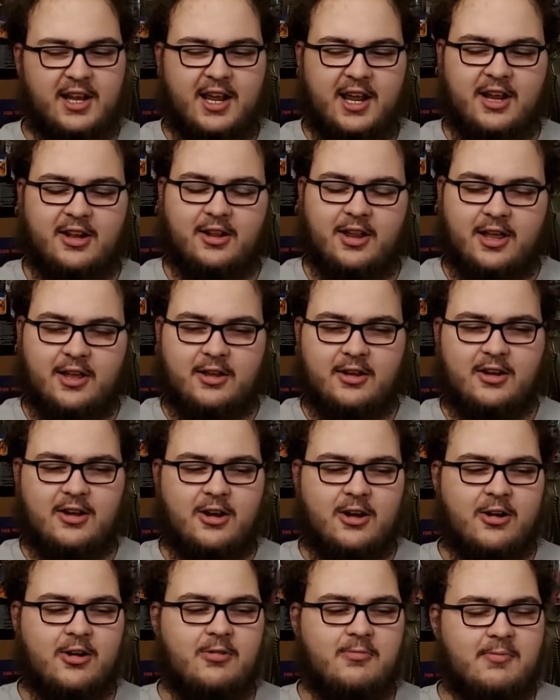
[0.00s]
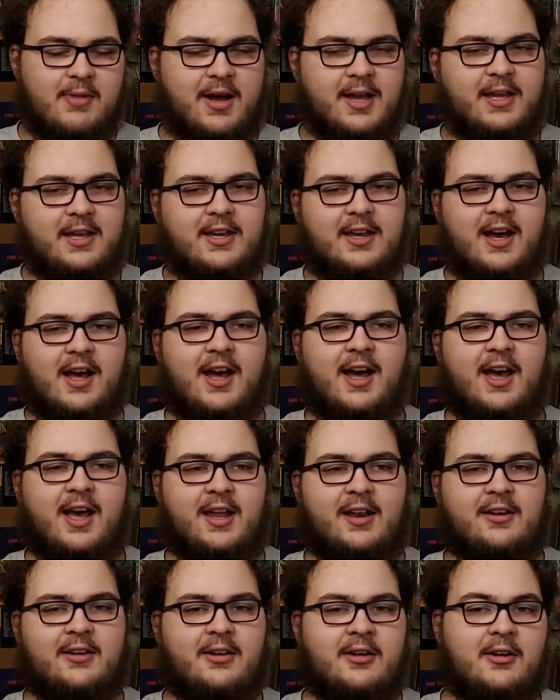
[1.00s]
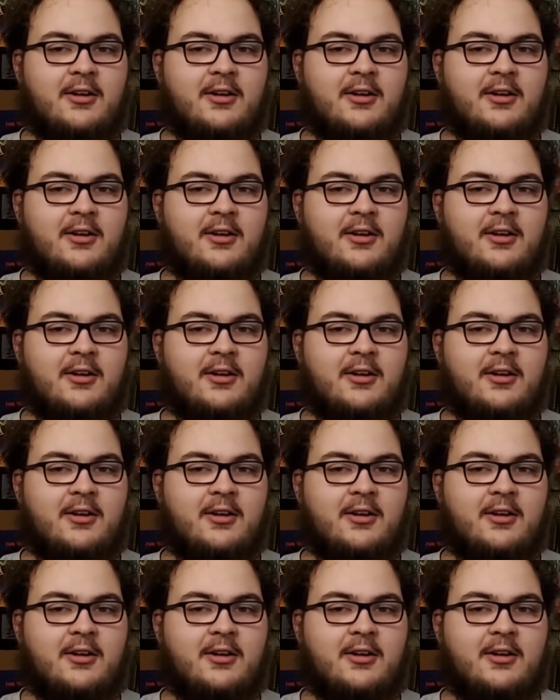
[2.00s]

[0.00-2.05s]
and you're like, oh my god,